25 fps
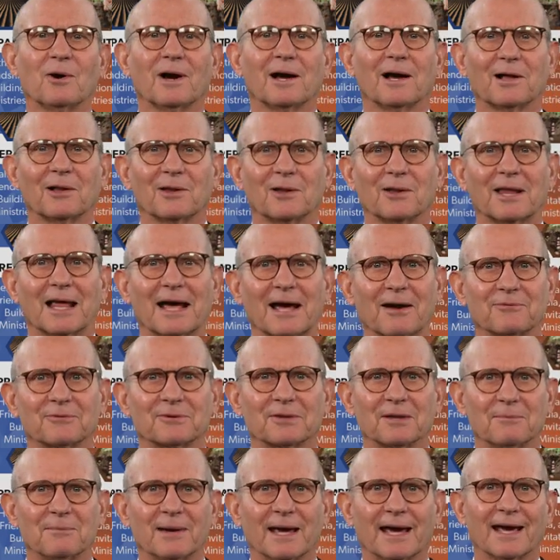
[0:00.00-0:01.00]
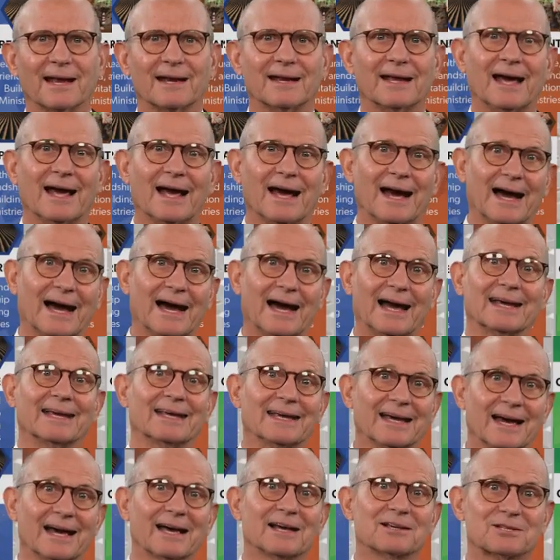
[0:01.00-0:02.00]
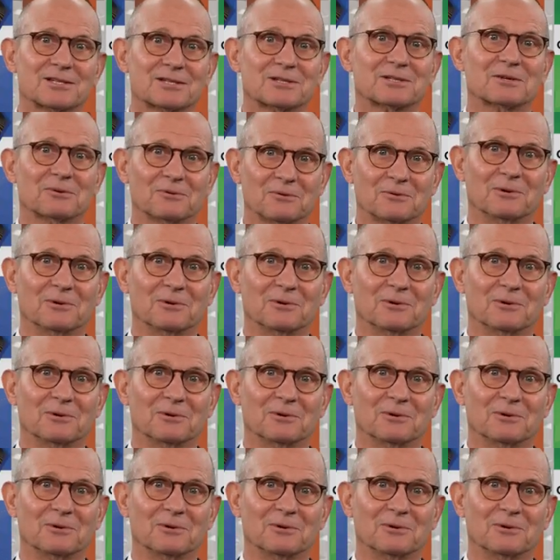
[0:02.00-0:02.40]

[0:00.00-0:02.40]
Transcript: well, laughed the man, I guess